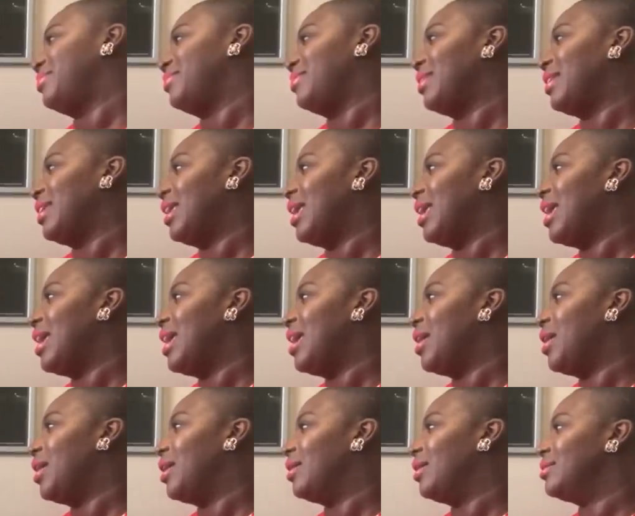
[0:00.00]

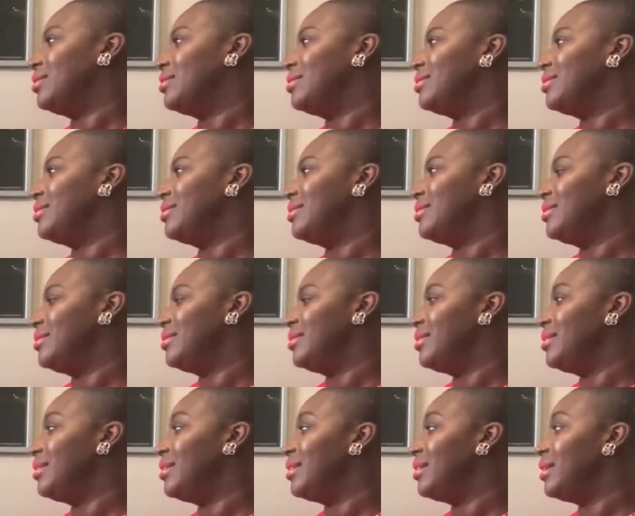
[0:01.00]

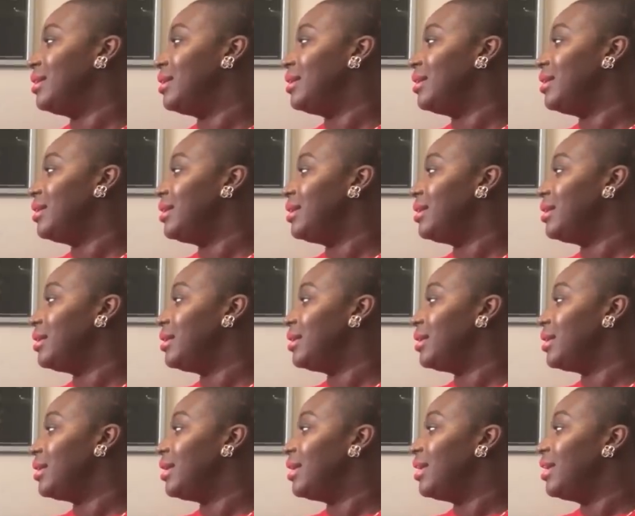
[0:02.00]

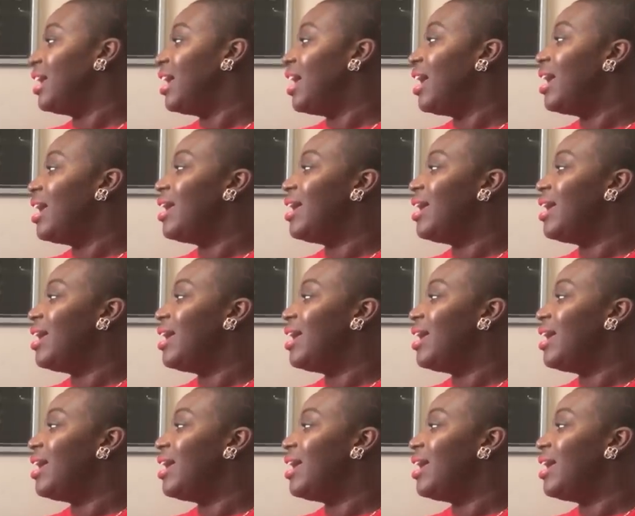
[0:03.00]
This person isn't speaking.